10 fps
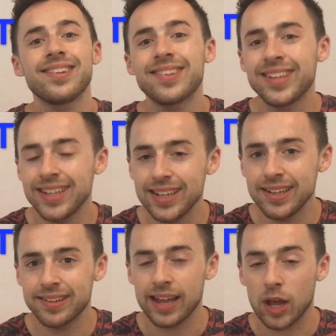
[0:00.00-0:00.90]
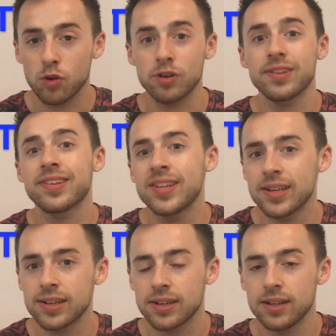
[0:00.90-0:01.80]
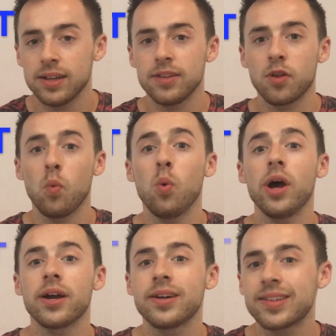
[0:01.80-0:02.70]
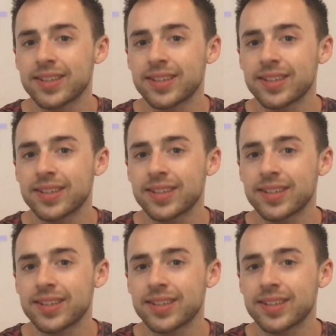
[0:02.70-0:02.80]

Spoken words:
T sound or a T. So worked.